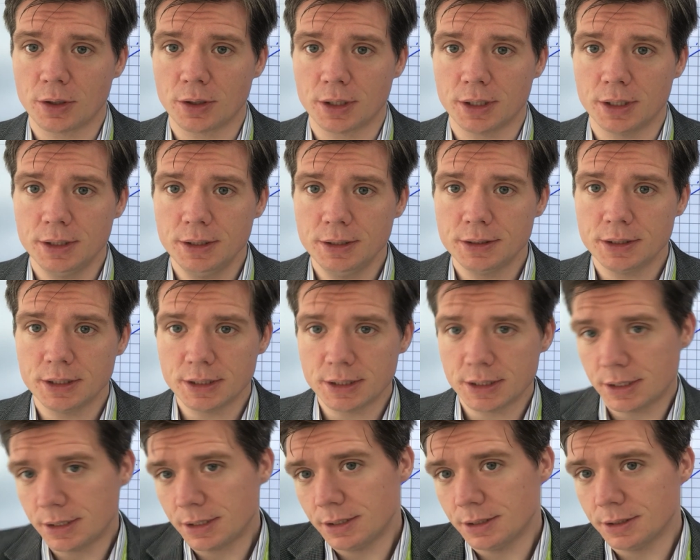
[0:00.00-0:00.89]
Okay,
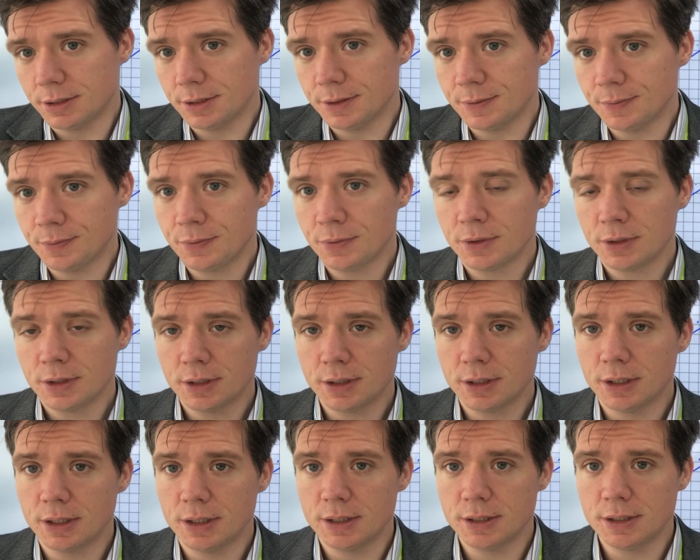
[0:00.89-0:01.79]
this is
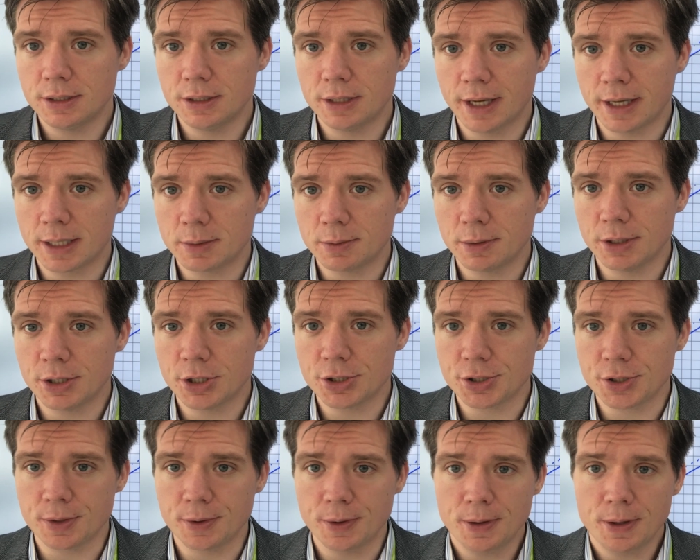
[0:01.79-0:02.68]
the
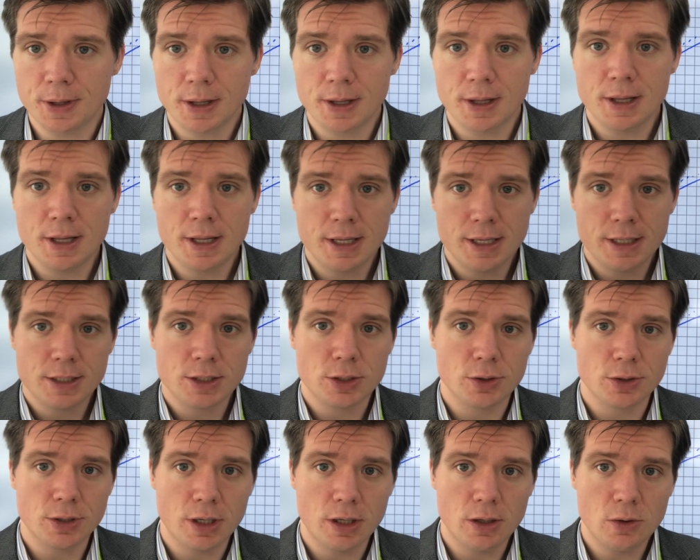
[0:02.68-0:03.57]
explanation.
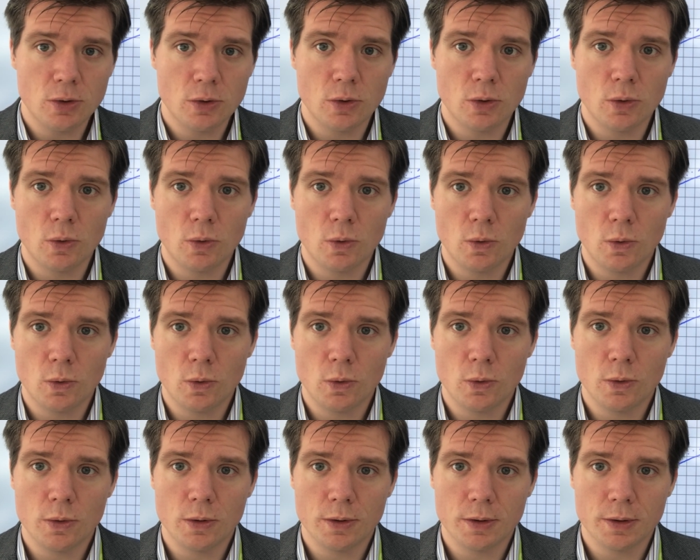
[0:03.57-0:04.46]
So now,
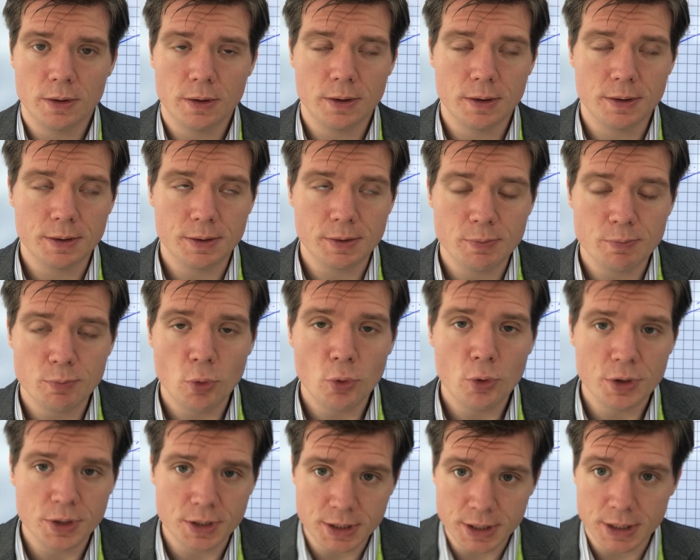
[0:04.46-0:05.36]

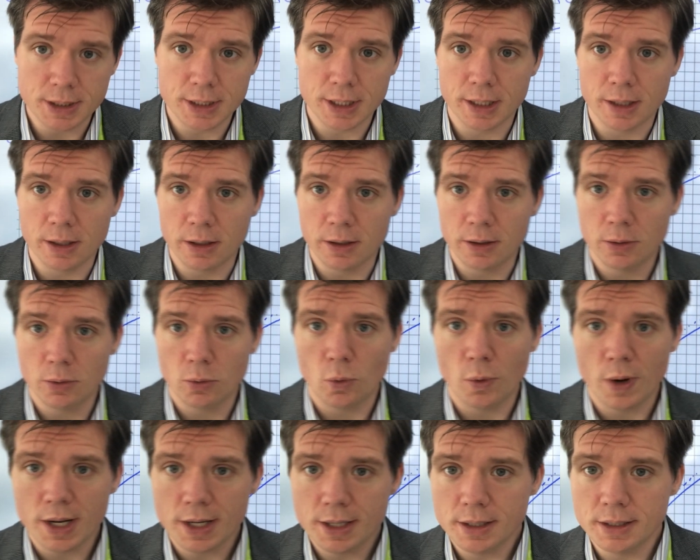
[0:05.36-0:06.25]
more in detail,
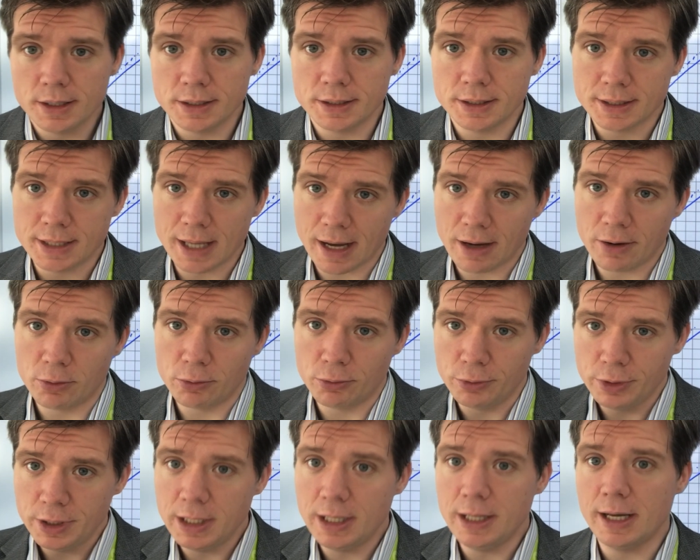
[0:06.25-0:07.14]
when is it
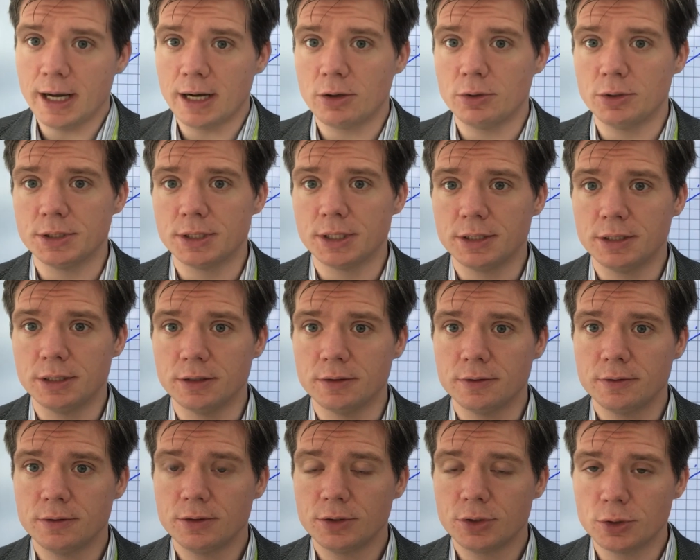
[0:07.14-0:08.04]
really accusative?
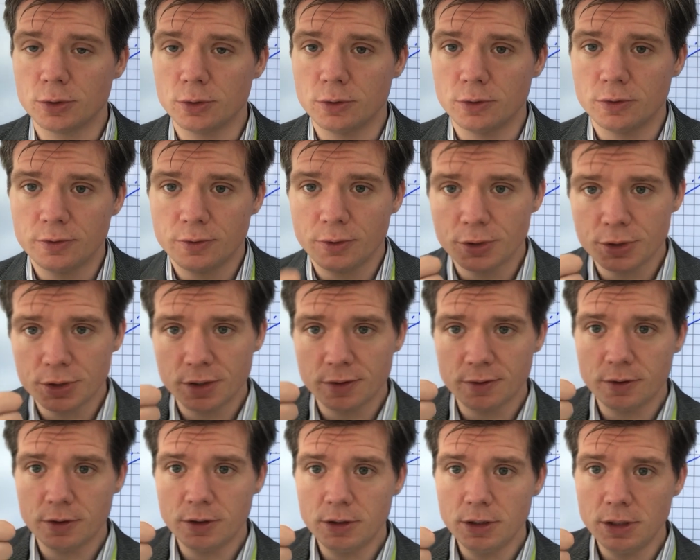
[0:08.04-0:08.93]
So first
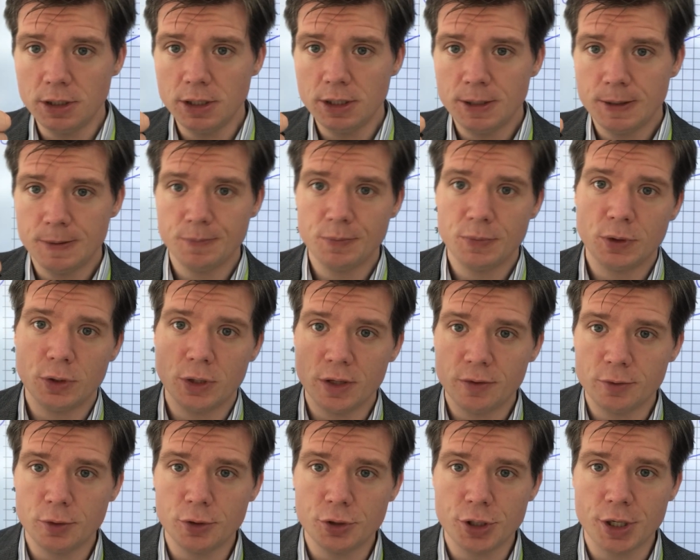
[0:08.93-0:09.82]
of all, you
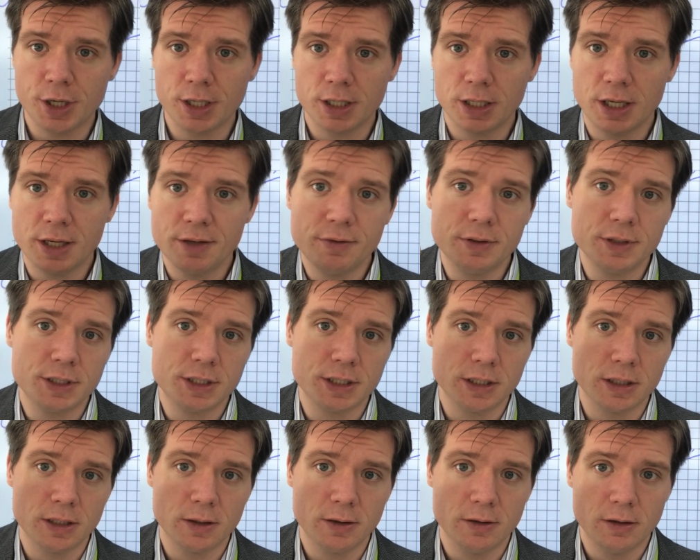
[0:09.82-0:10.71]
have to check if it's
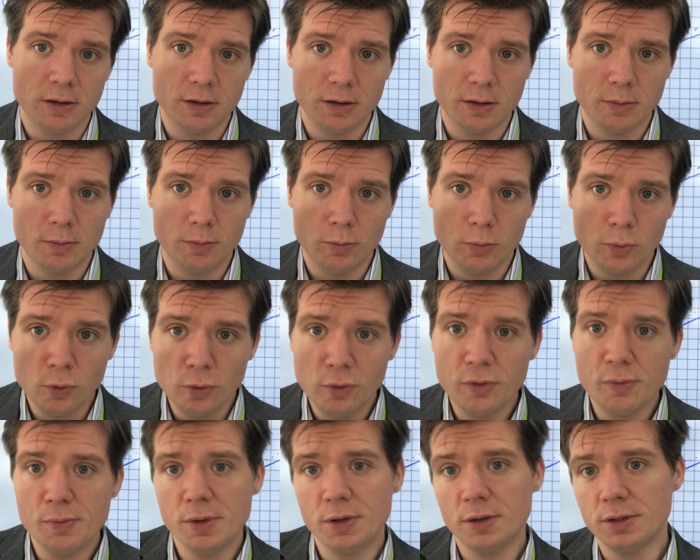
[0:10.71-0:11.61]
a
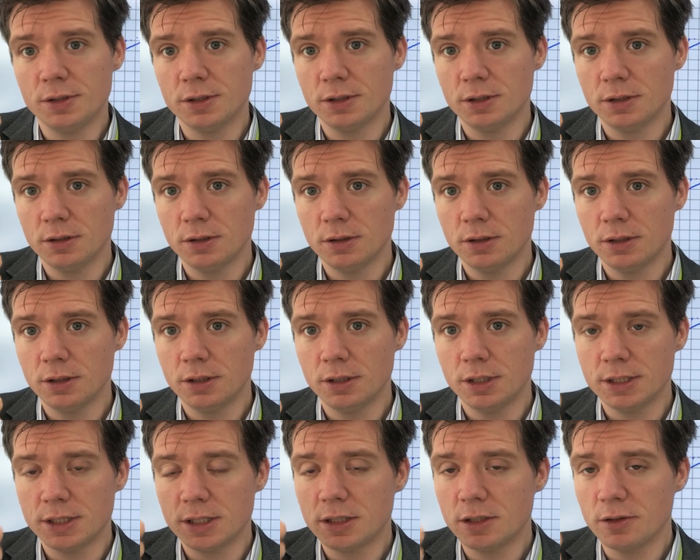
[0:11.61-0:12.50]
movement,
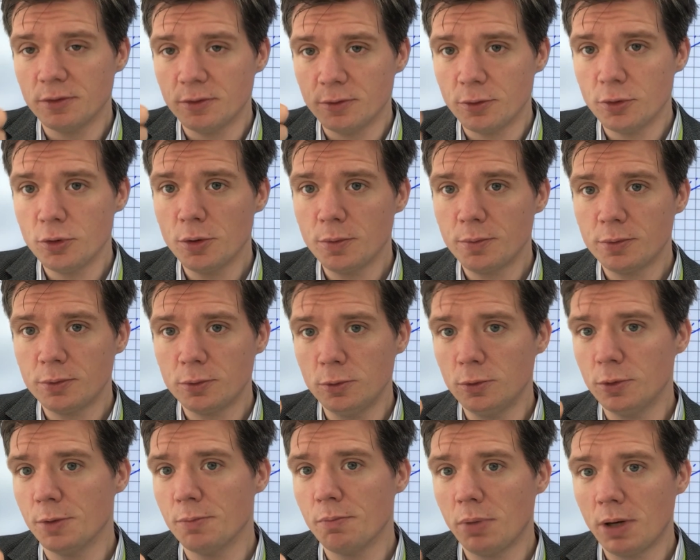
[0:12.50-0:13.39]
is it a verb
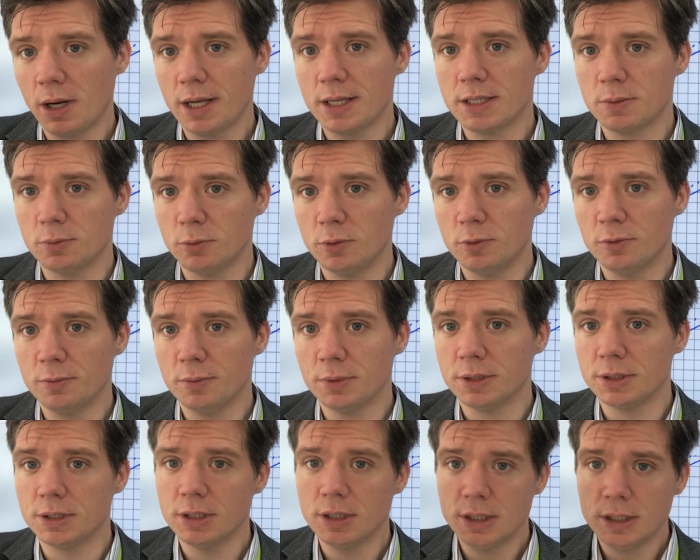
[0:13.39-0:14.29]
who implies
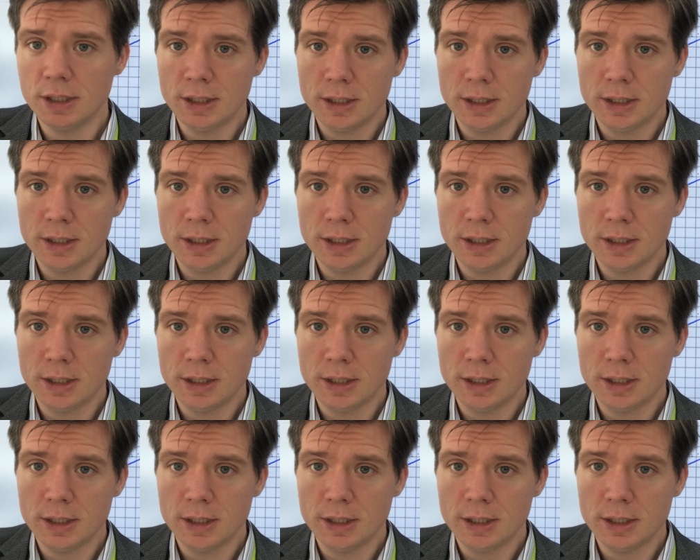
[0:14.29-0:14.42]
movement?